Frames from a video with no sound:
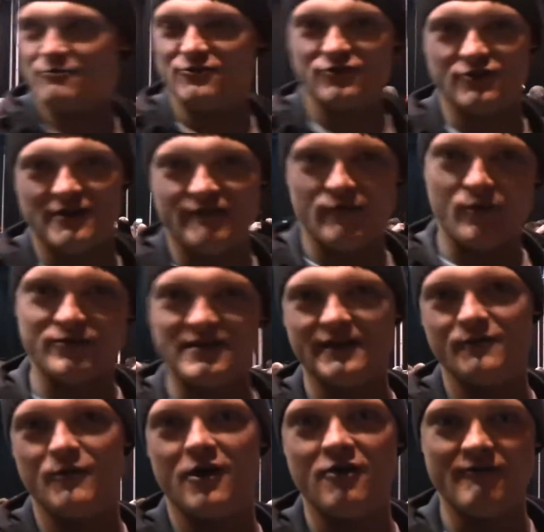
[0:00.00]
We're just going to have a
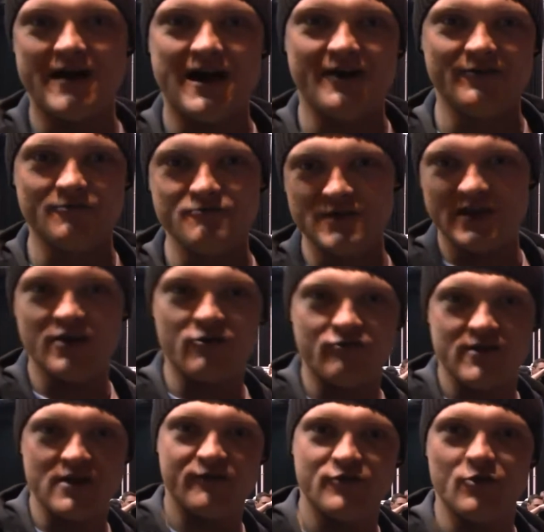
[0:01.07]
steady walk around and meet and
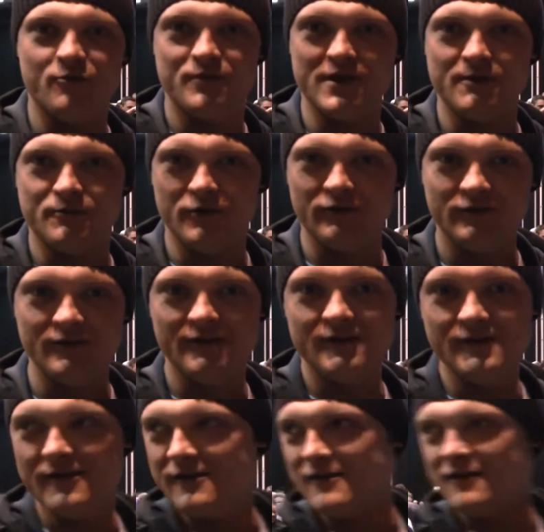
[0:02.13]
greet a few people.
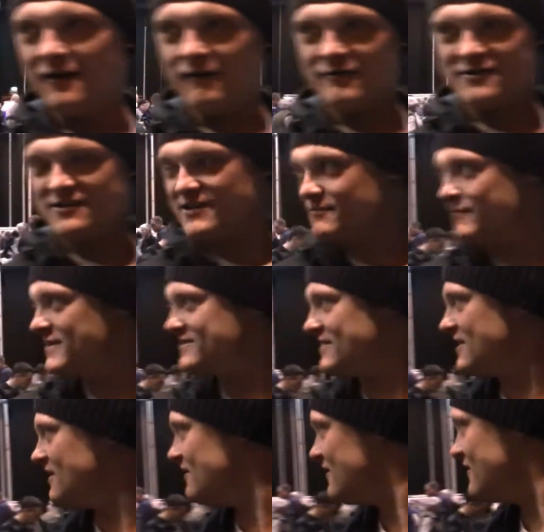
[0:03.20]
Obviously it's
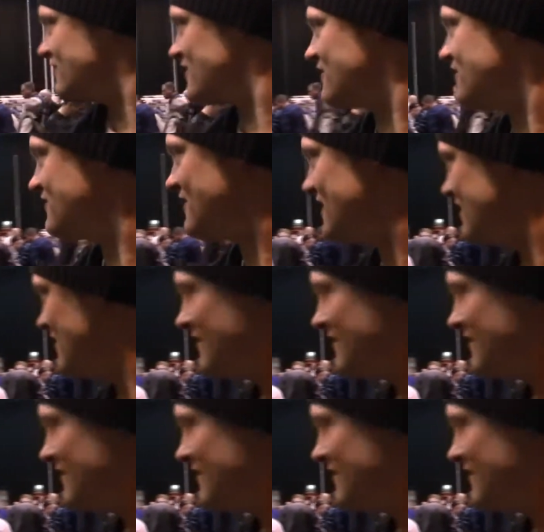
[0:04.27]
busy, as you can see.